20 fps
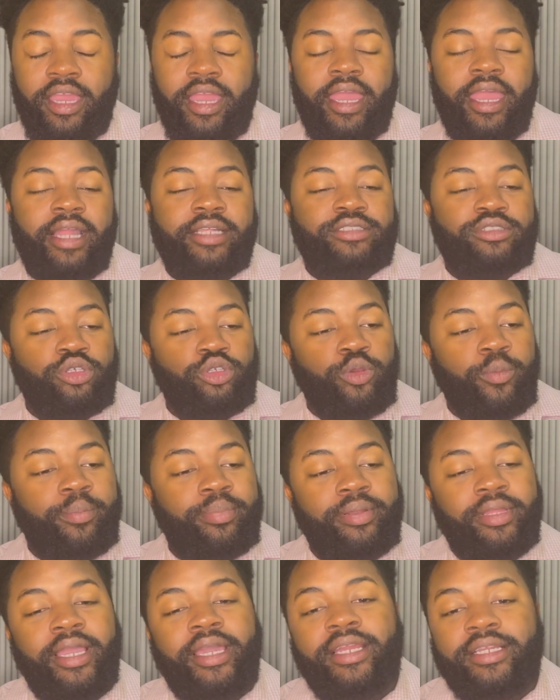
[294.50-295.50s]
And so you
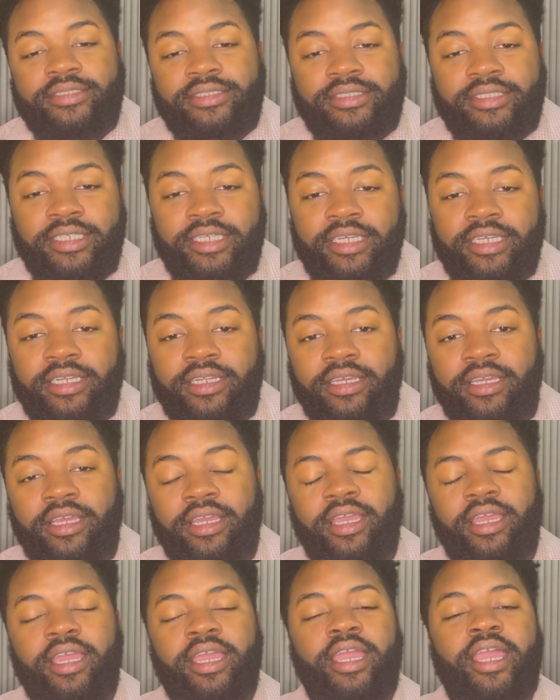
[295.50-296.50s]
plant a seed
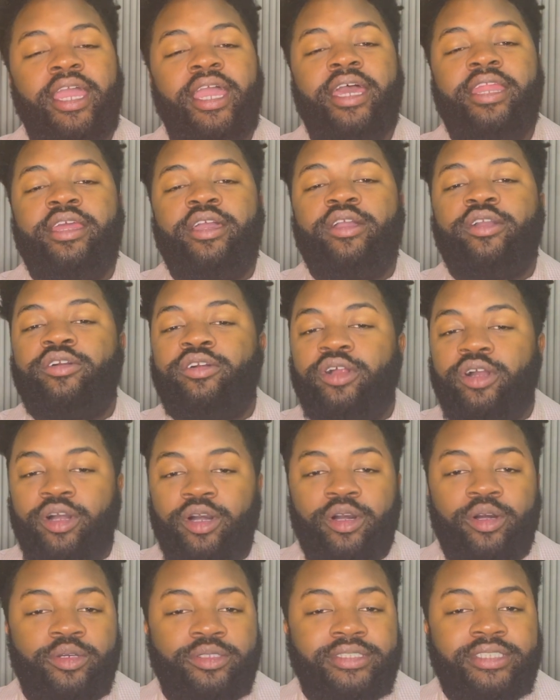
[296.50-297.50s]
and it
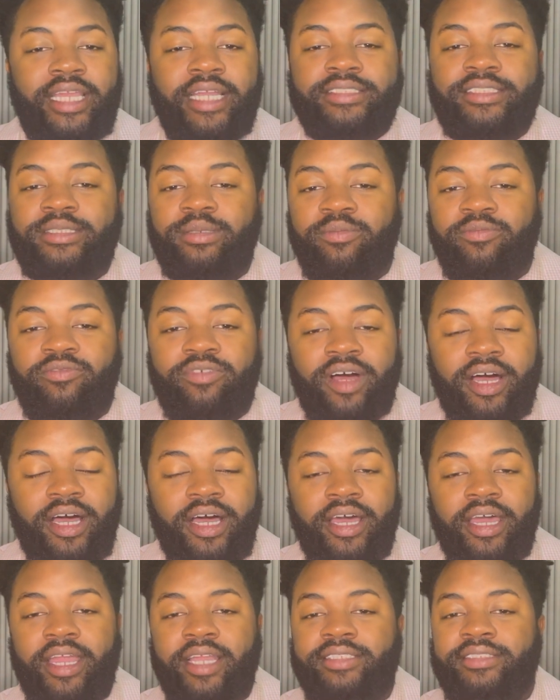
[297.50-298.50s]
grows, gets some
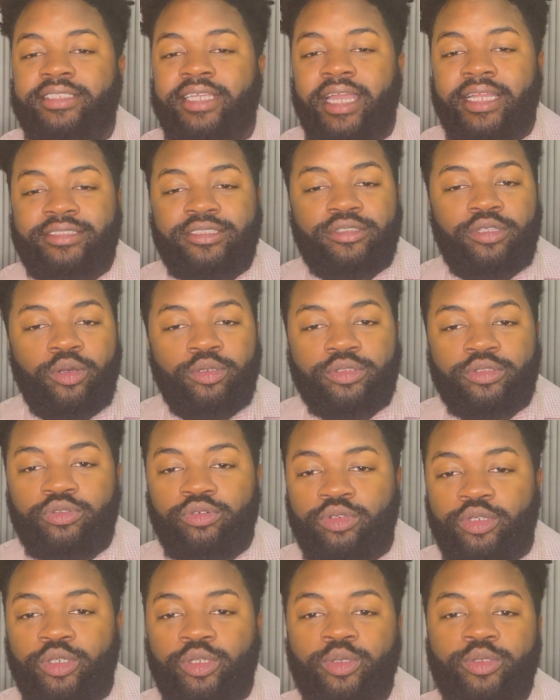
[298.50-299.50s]
vines, gets those
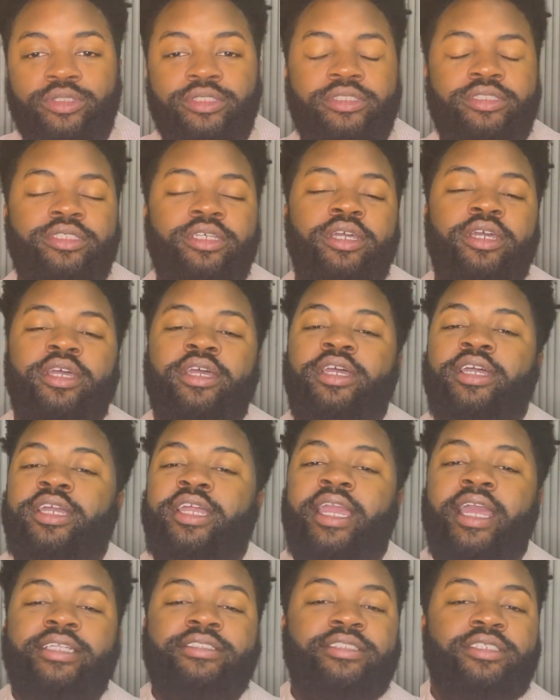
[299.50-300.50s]
roots.
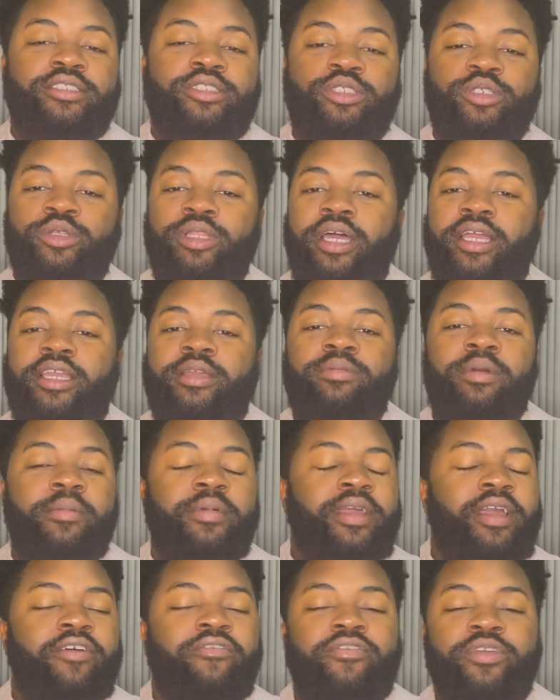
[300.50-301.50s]
gets into like
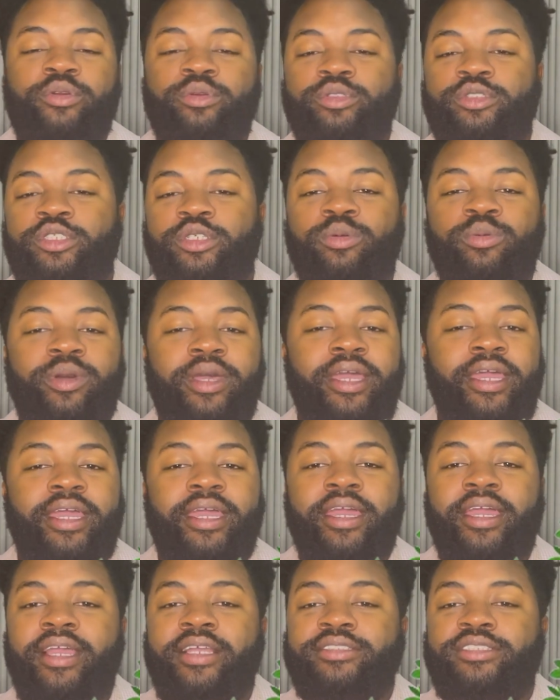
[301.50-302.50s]
maybe a few
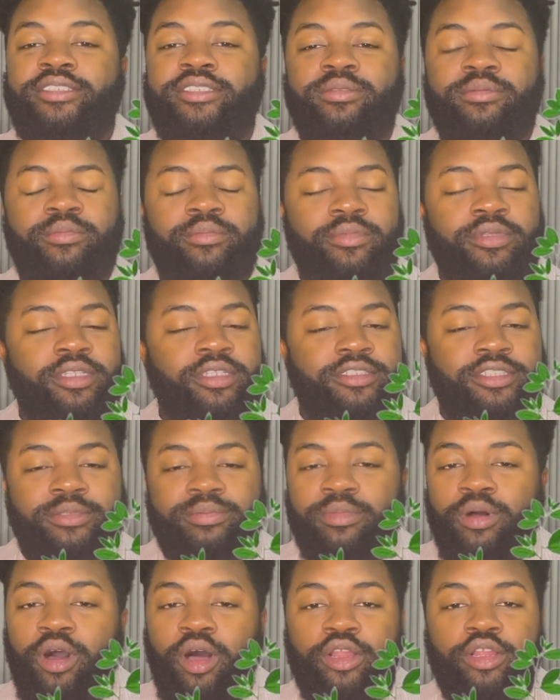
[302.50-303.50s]
twigs,
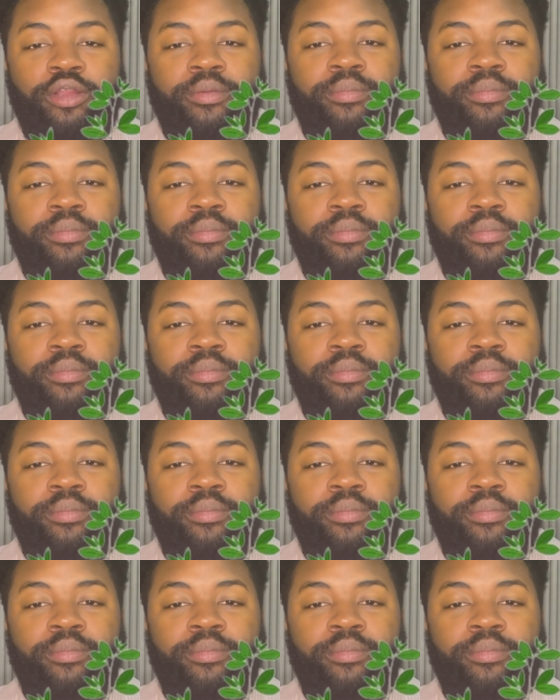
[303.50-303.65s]
smaller